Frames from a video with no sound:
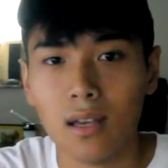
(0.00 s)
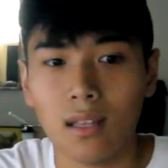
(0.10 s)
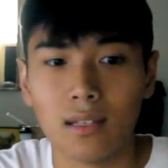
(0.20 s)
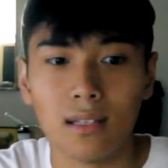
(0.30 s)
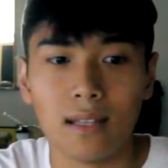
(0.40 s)

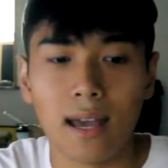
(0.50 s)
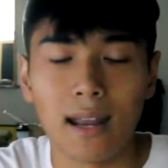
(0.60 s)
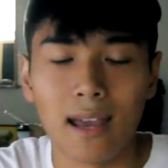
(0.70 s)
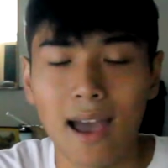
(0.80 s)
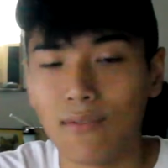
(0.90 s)
this and that.
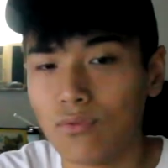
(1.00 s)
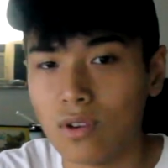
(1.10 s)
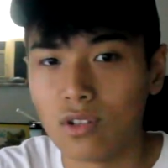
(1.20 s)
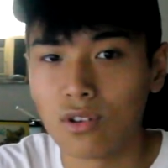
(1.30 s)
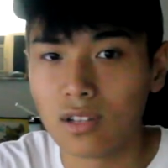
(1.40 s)
I haven't
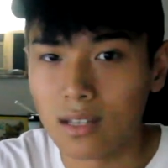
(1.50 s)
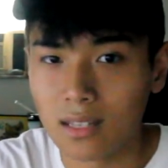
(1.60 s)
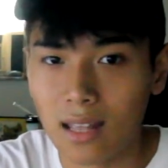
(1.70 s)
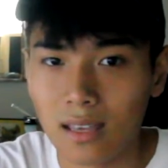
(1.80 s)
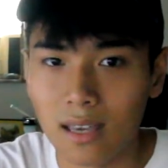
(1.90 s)
researched
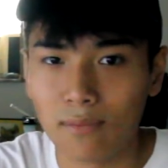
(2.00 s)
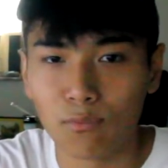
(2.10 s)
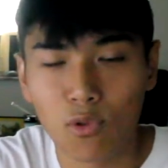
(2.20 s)
into that yet.